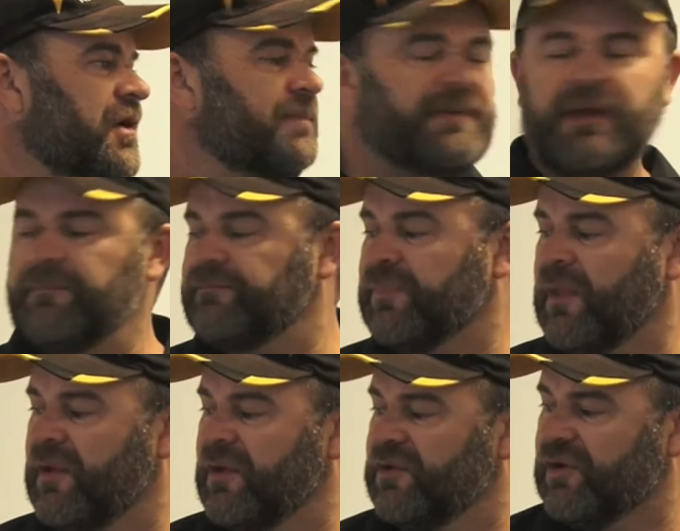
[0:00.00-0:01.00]
copter,
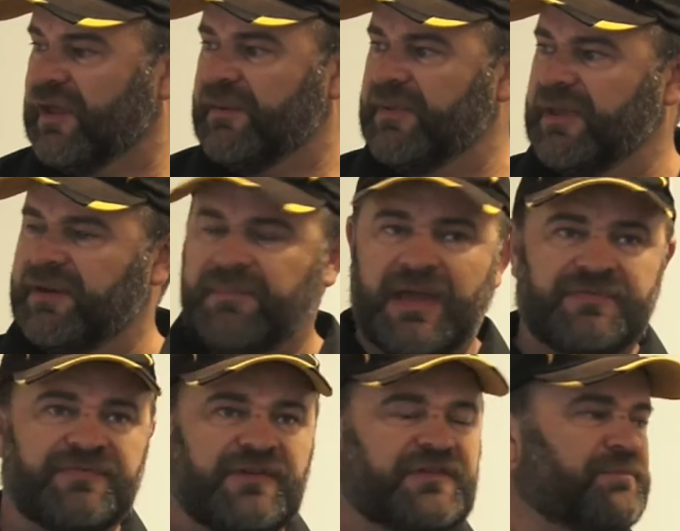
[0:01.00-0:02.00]
you're going to be at
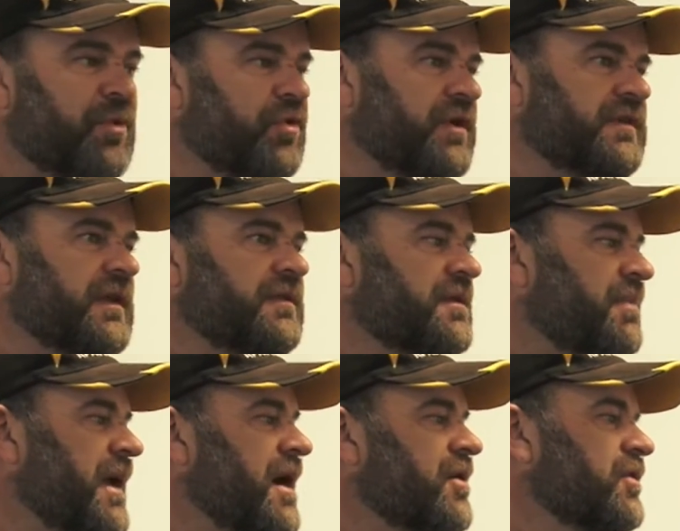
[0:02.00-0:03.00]
about this point in the
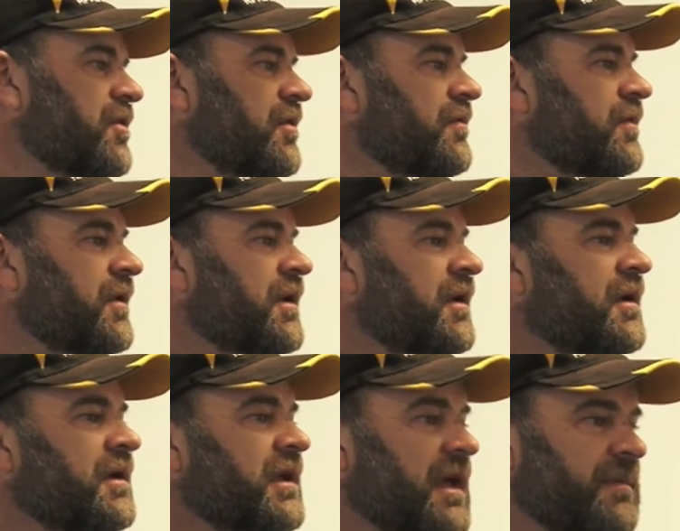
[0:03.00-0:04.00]
power curve.
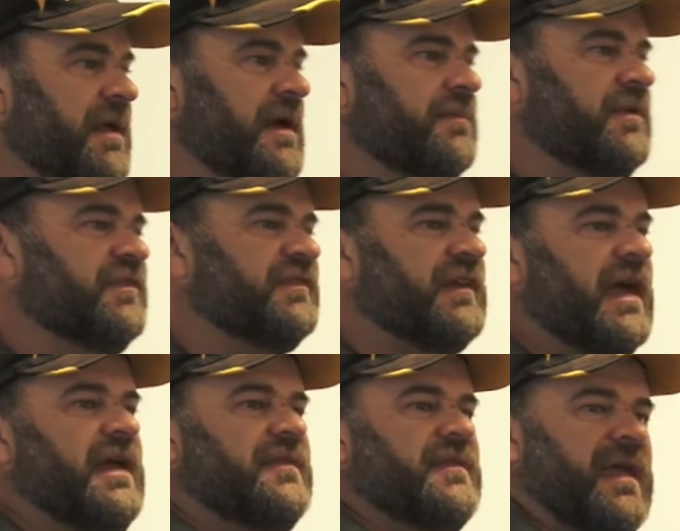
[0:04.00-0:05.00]
You're going to be able to
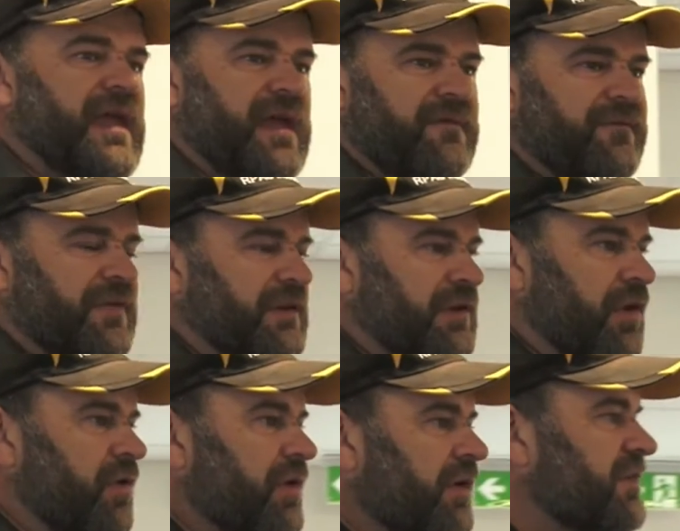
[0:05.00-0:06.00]
stay in the air for the
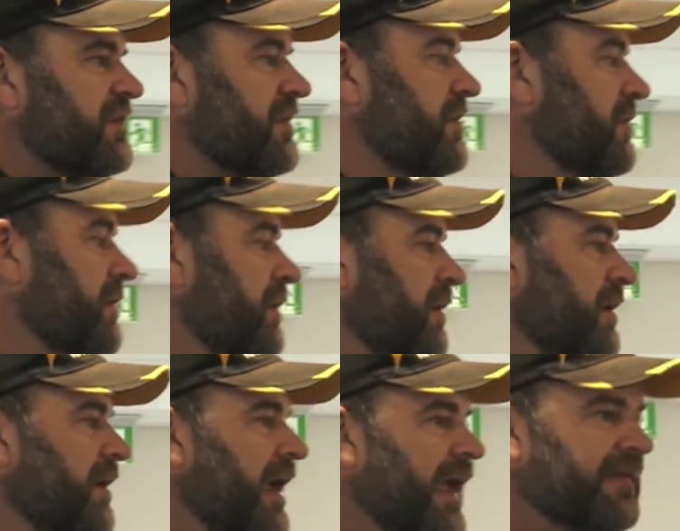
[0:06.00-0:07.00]
longest,
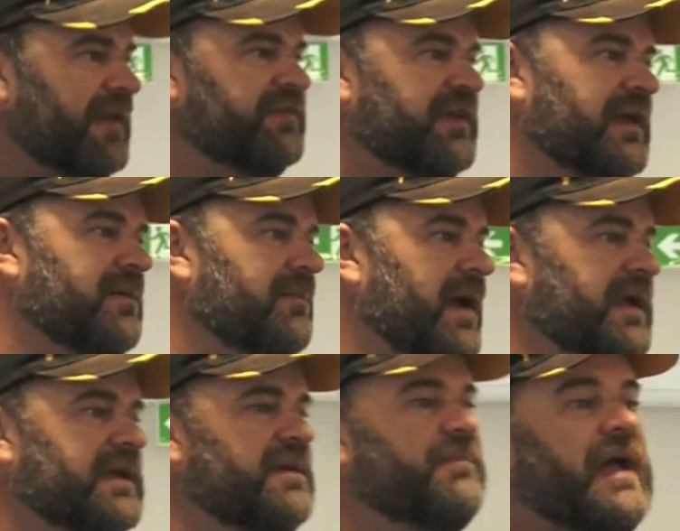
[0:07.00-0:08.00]
and that's going to
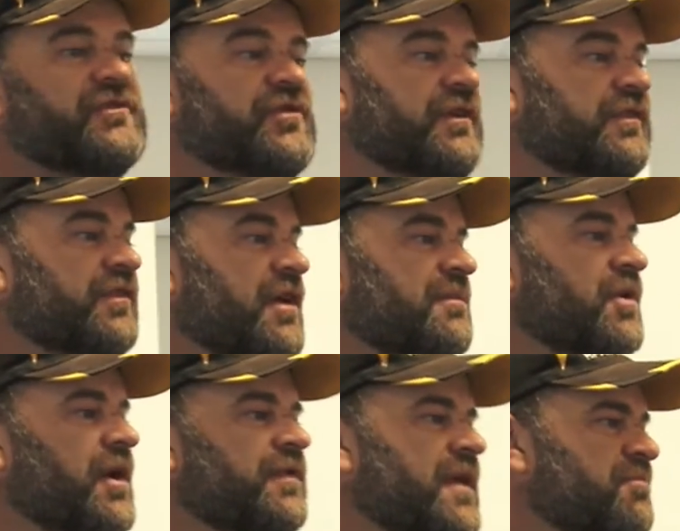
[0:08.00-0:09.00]
make your batteries seem
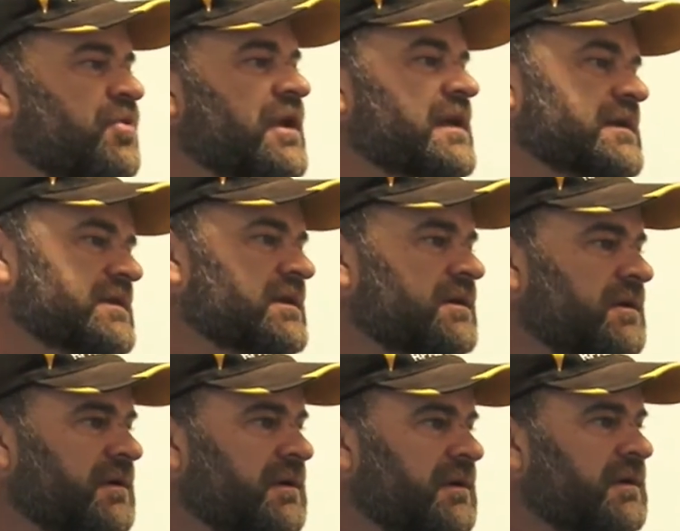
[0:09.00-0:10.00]
like they're brilliant.
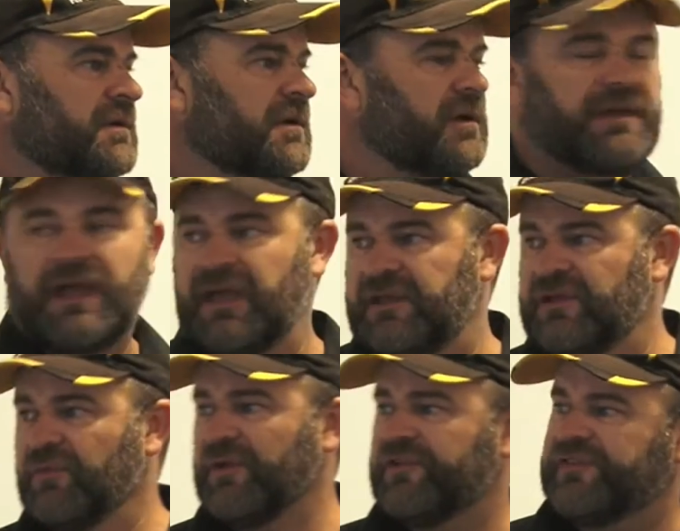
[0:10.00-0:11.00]
Okay,
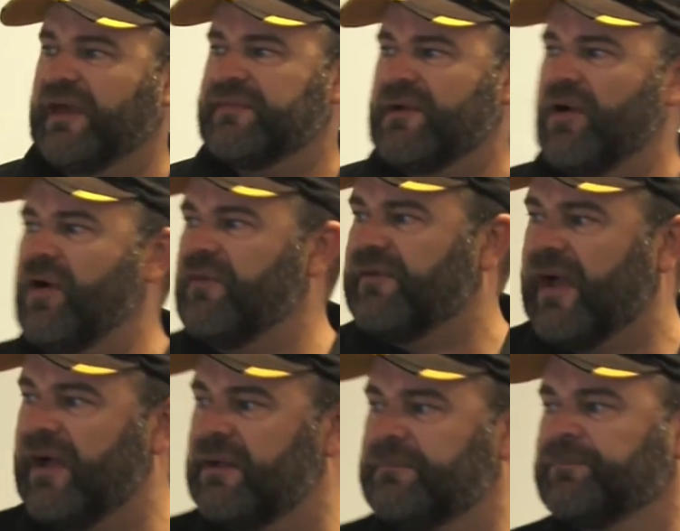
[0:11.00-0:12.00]
you want to stay in the
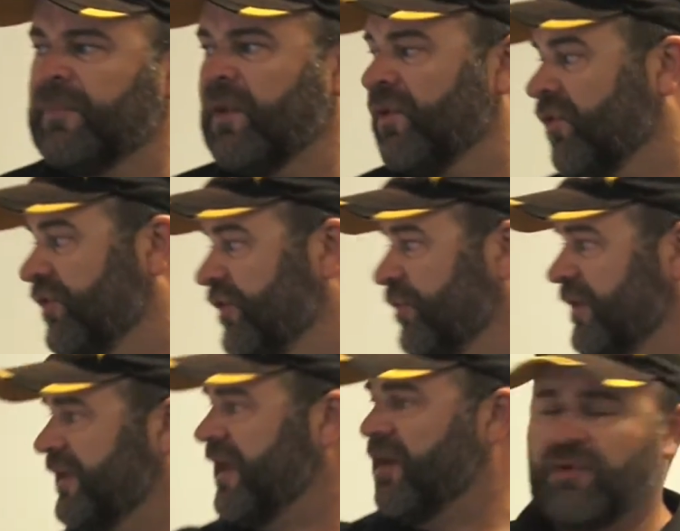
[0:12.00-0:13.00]
hover, or you
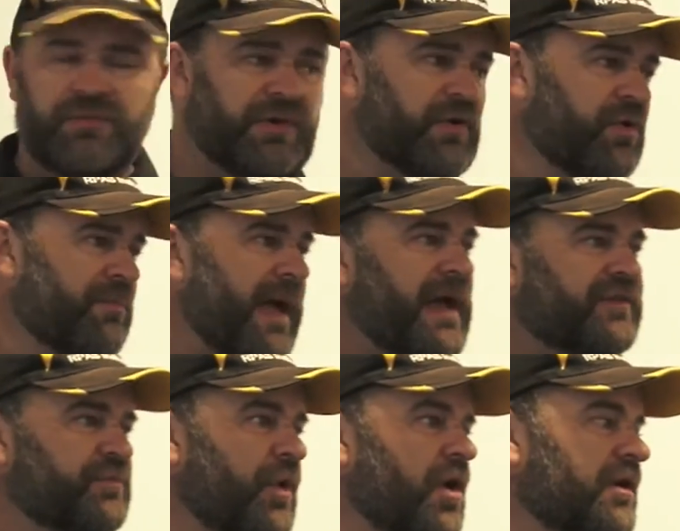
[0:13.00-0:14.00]
want to go at what we call
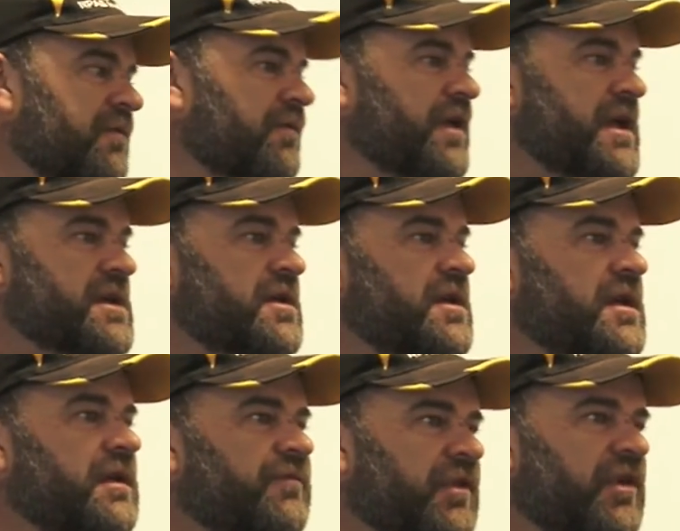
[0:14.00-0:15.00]
max WOC,
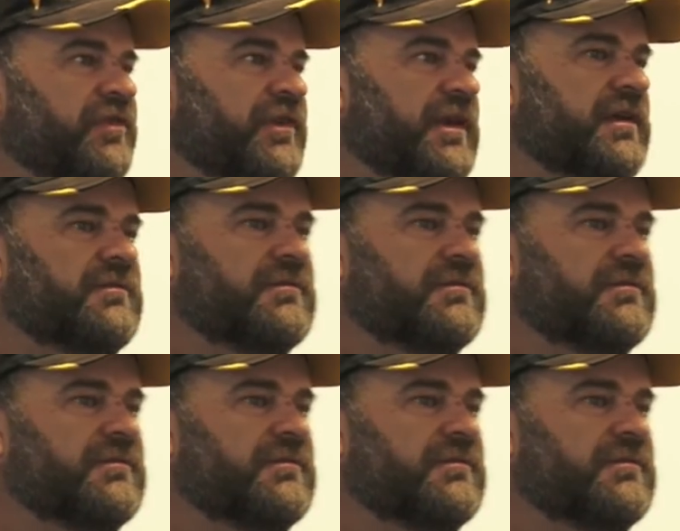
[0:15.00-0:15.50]
VNE, velocity